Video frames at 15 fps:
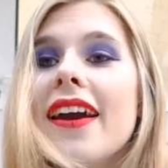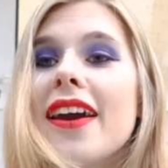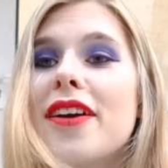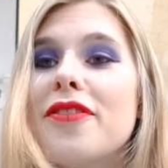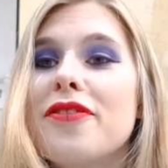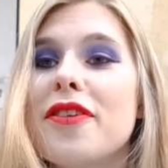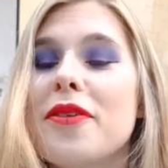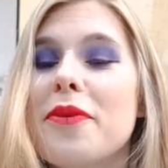
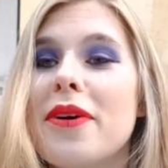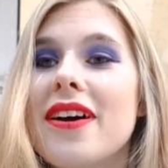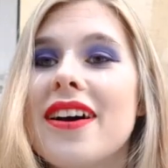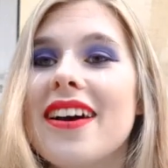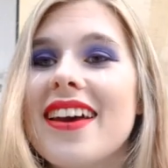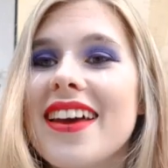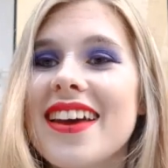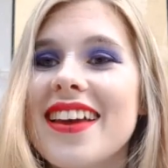
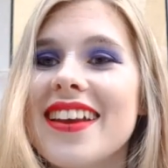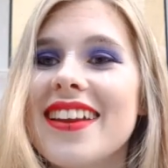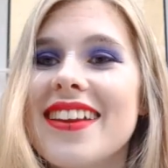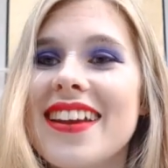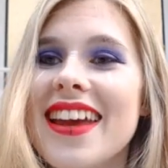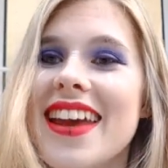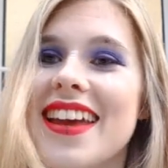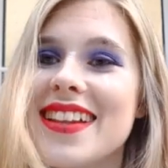everyone,
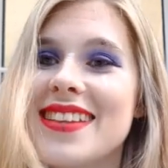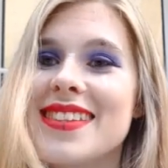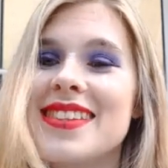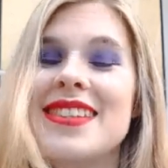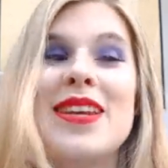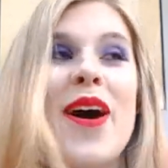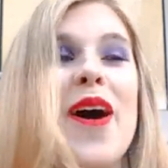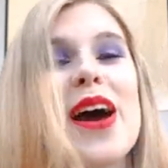it's
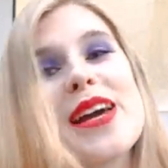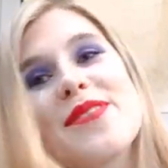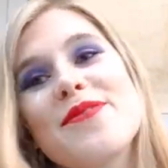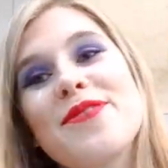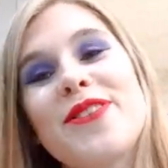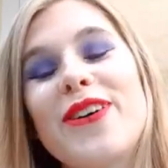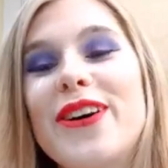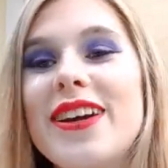time
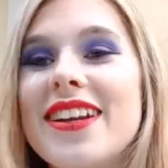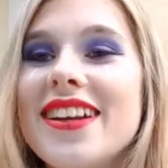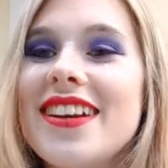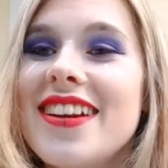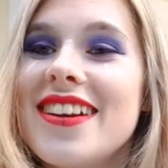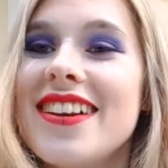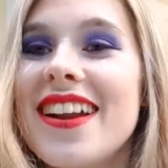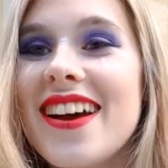for
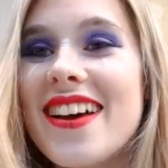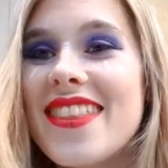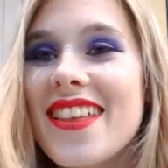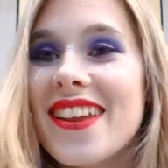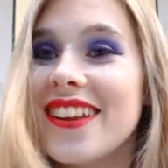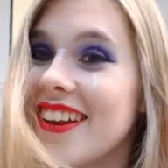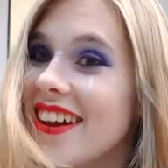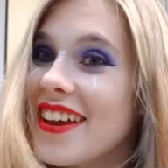
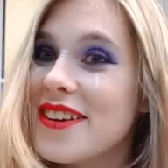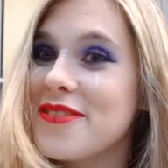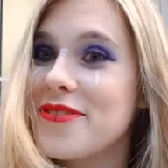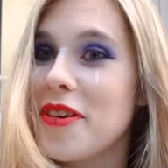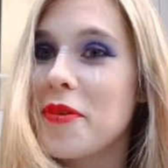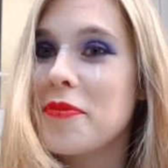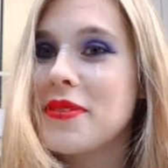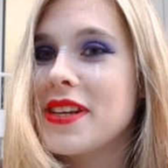another life
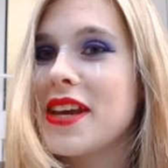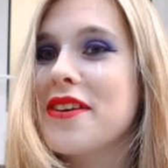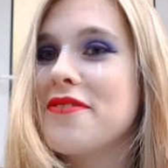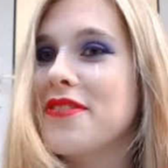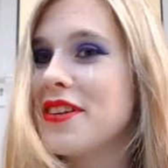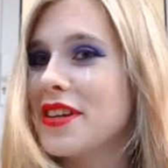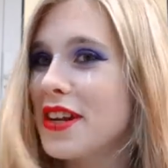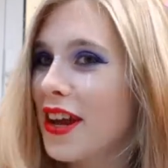update
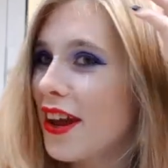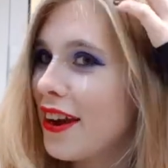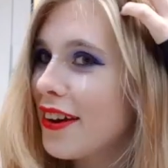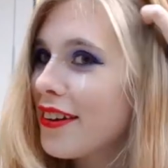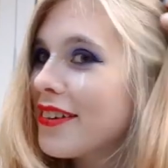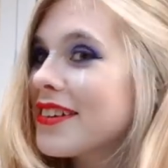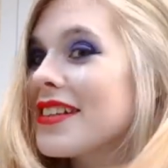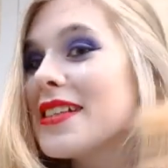video
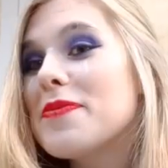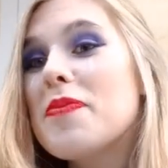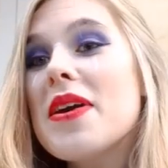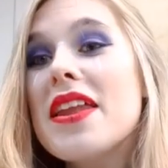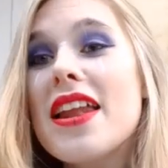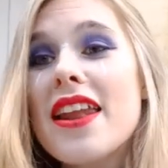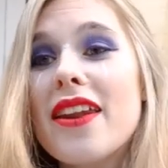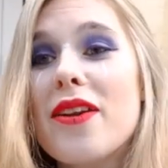because it's been
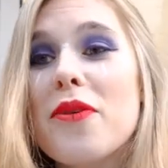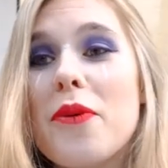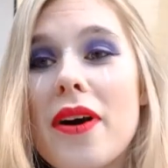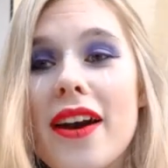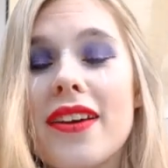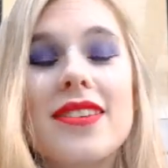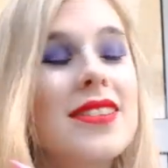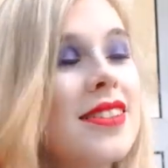a little
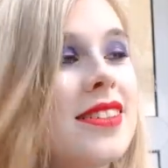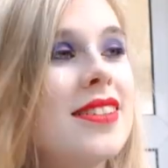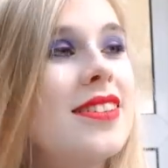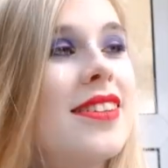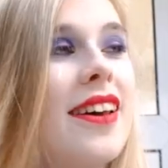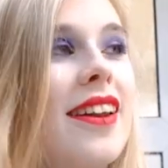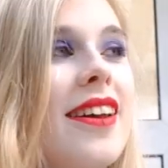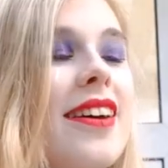while since
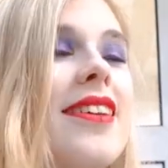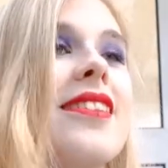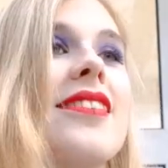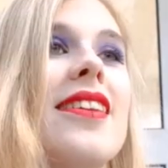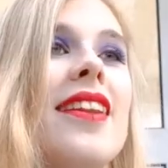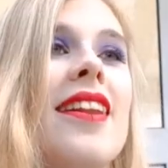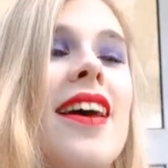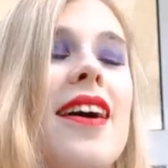I last
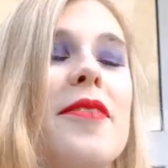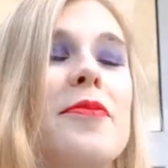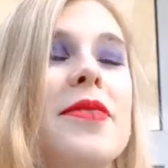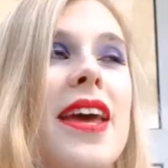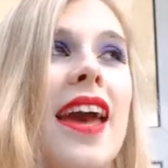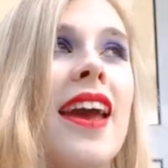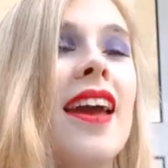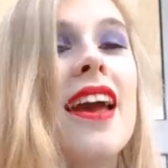did an
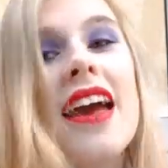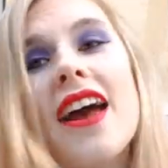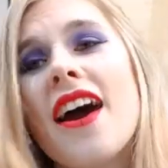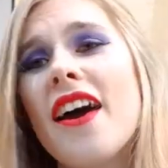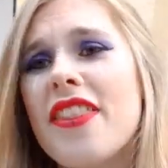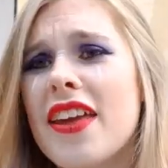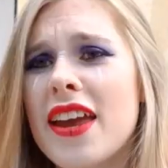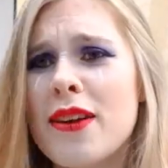update.
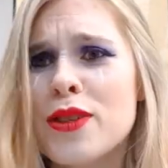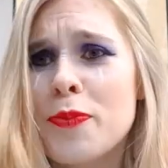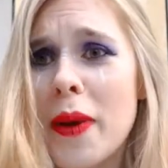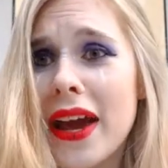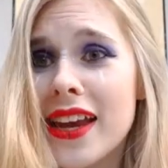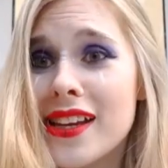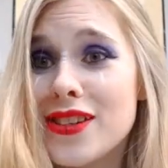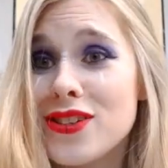I think it was
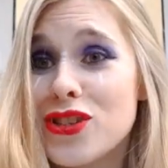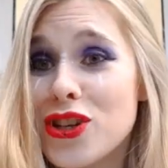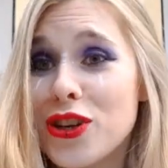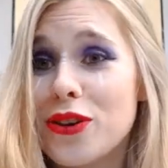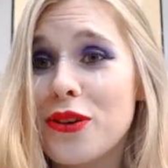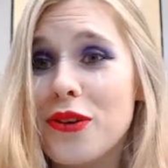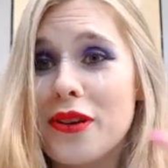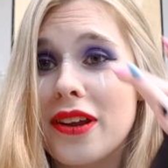back in
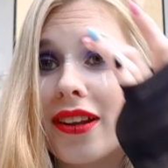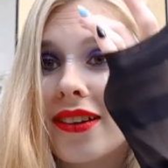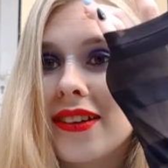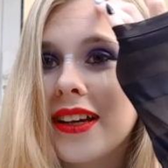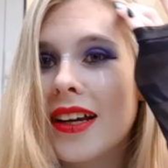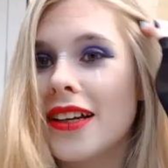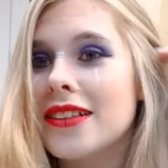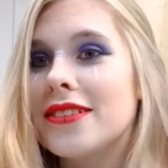June
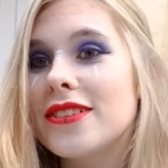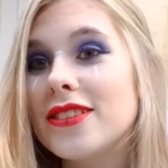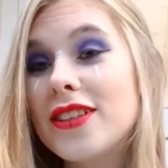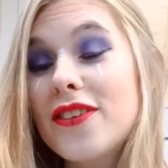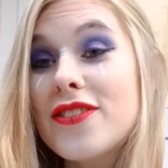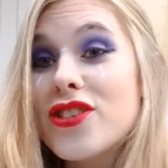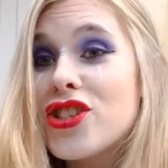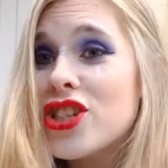and
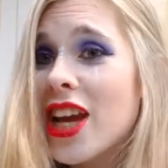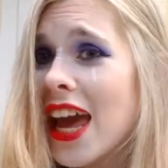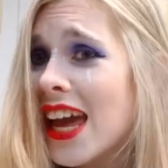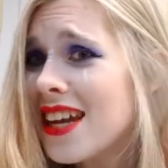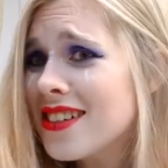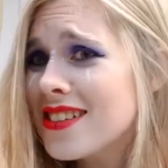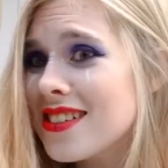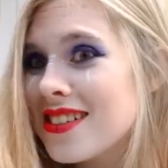stuff's
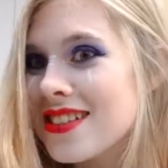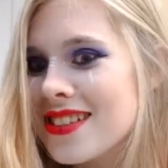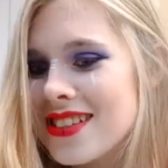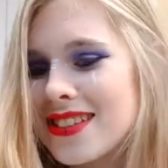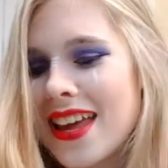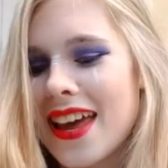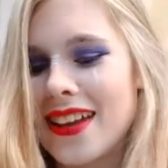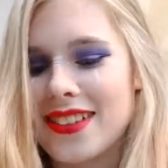changed since
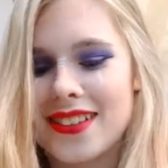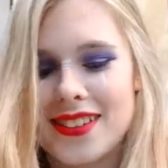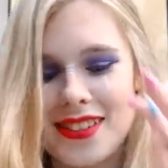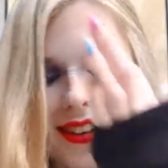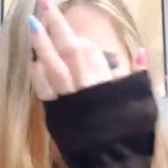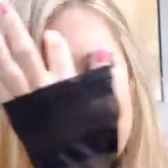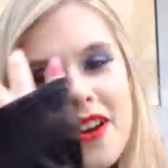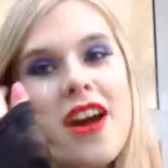then,
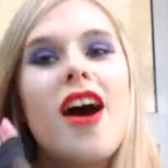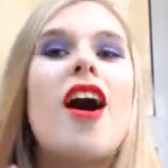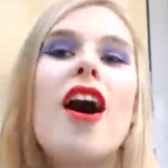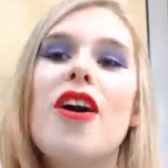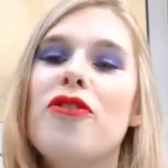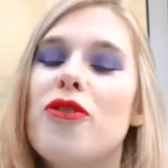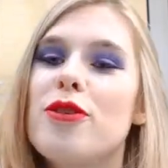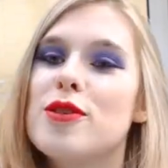so
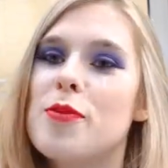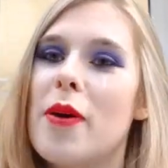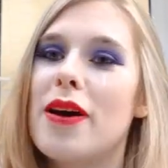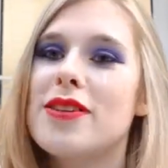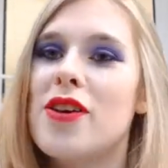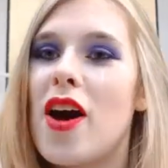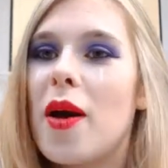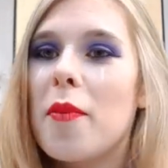I thought it's
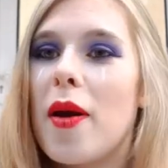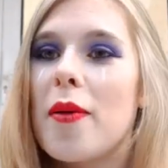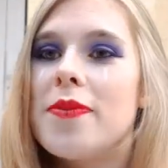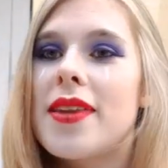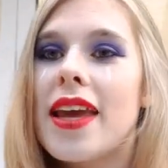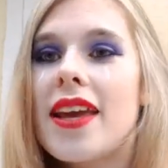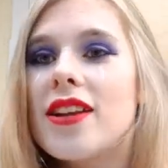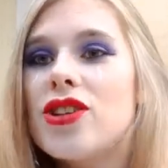about time I
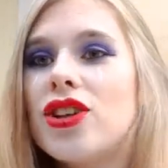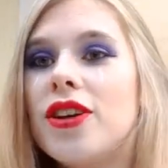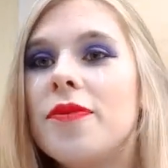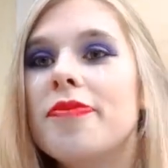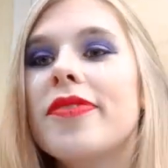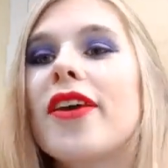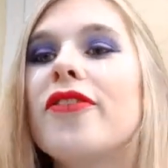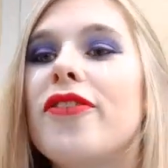updated you.
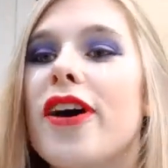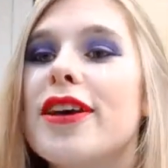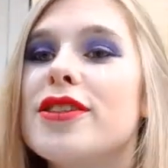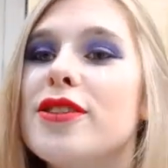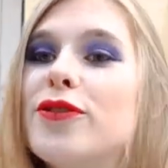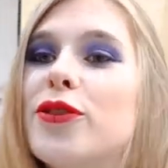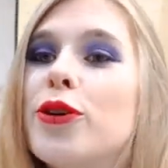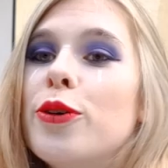
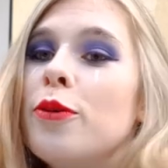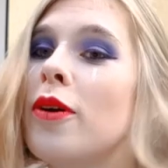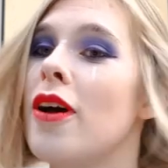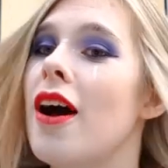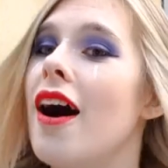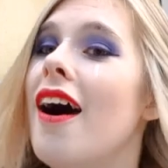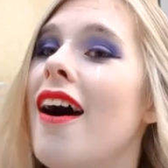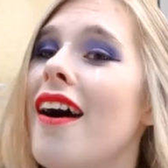First of all,
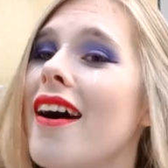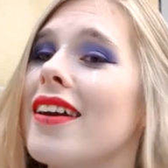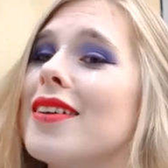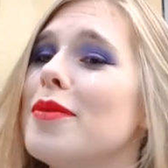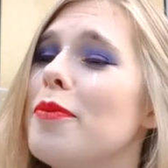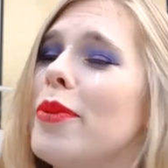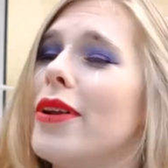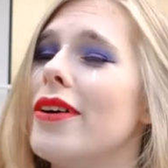I
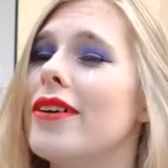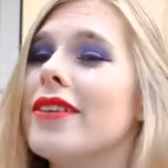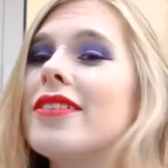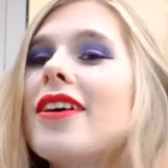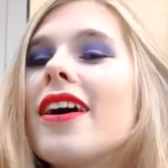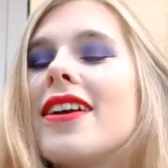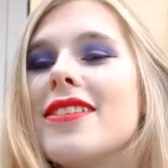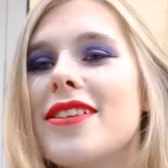am
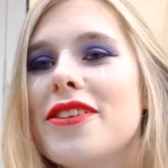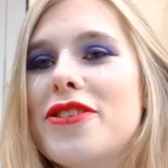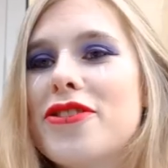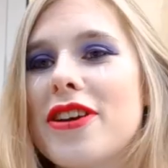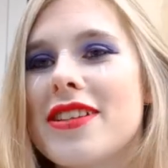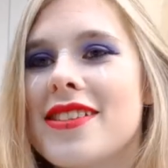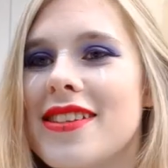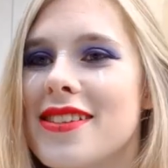blonde. I did
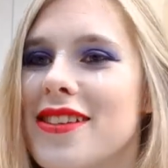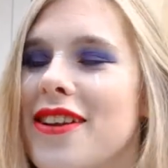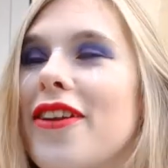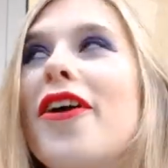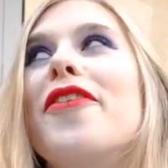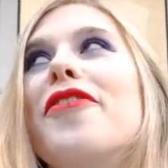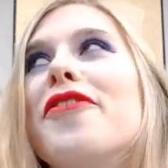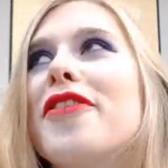address this in
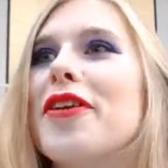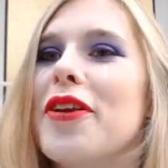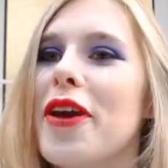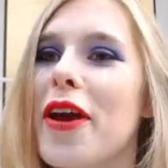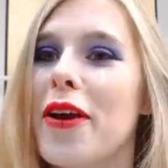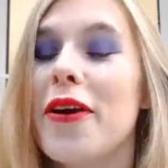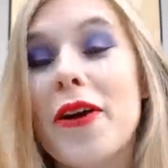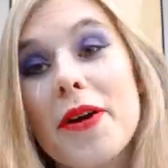another
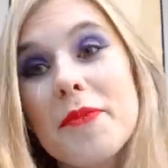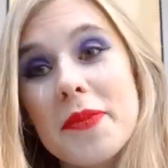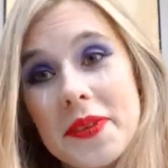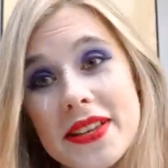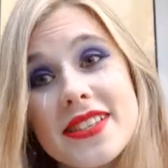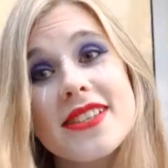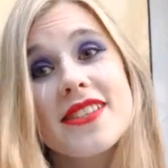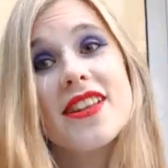video, but
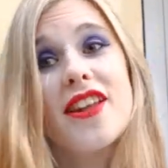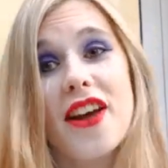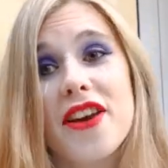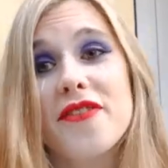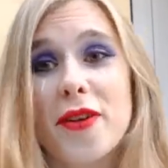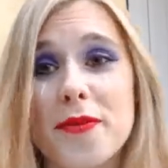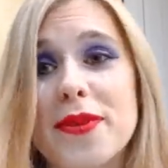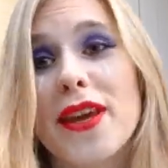this is a
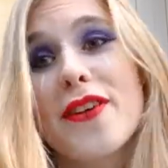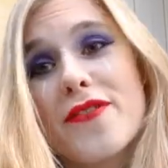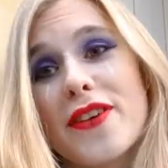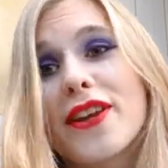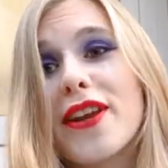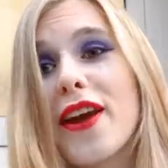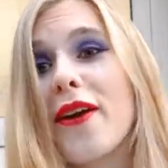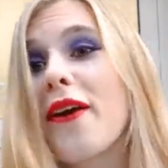life update
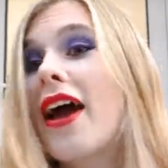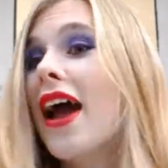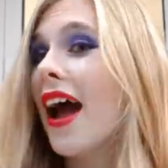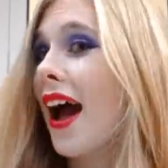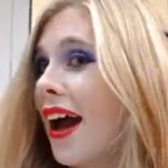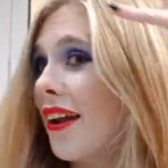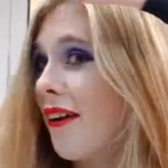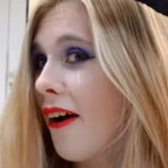video
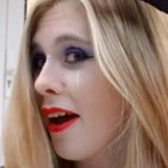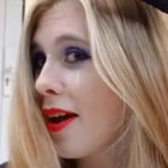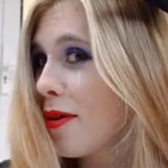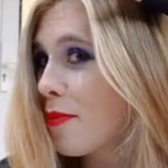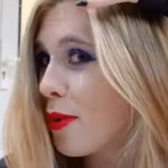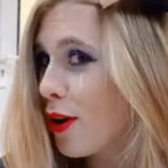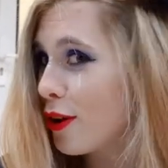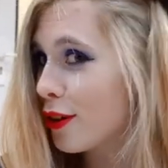and I
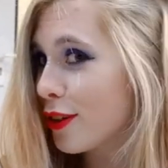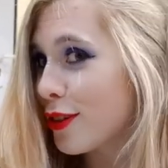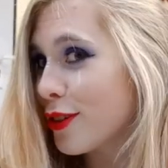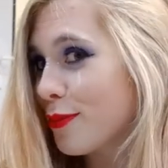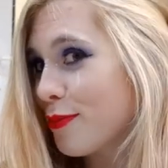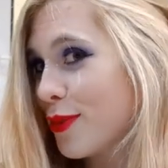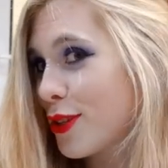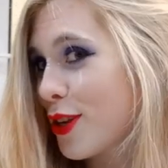am blonde,
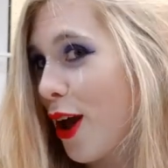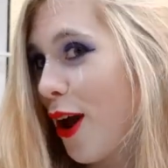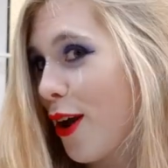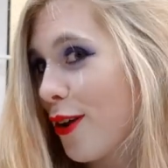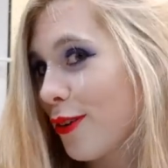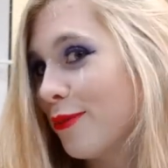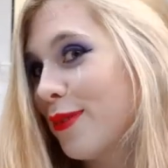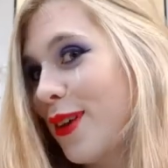
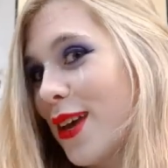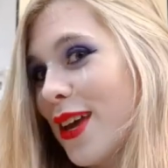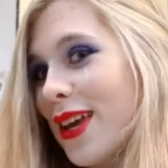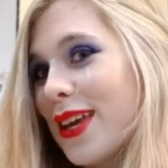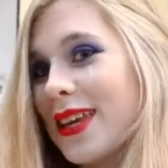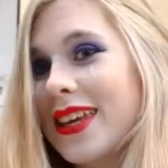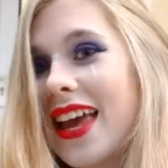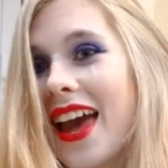so
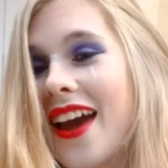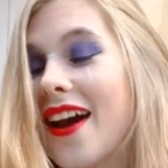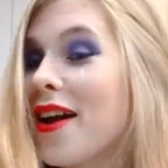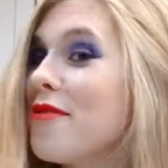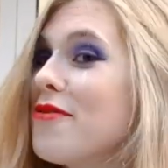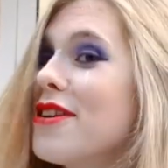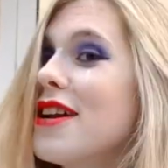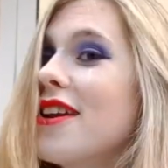yeah,
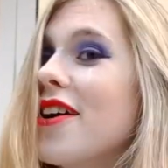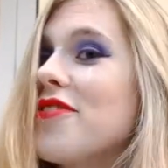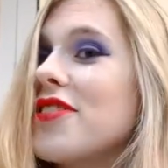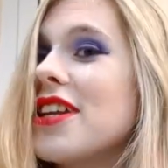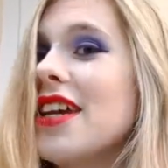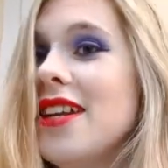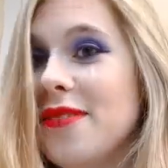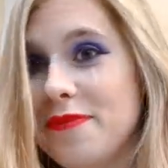I'm really loving
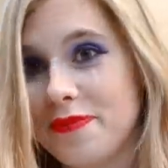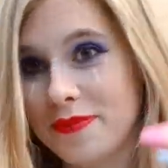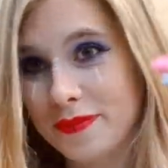it.